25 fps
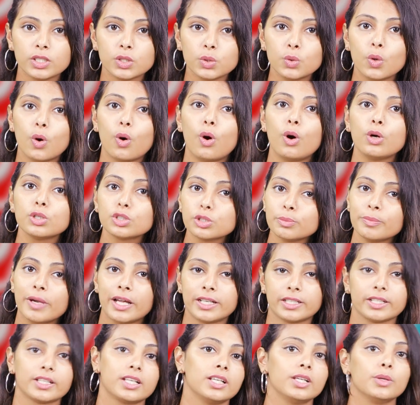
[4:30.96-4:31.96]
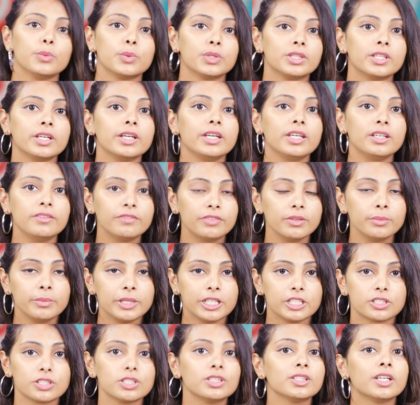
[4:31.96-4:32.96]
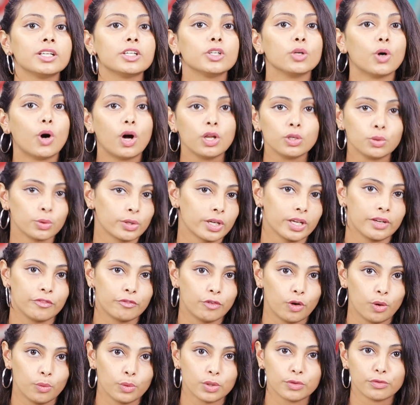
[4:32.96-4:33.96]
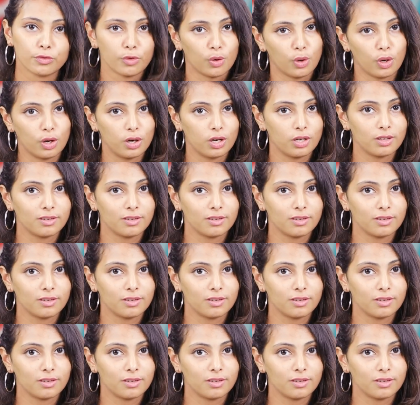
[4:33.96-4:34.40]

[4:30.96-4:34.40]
you automatically with the information that you are looking forward for.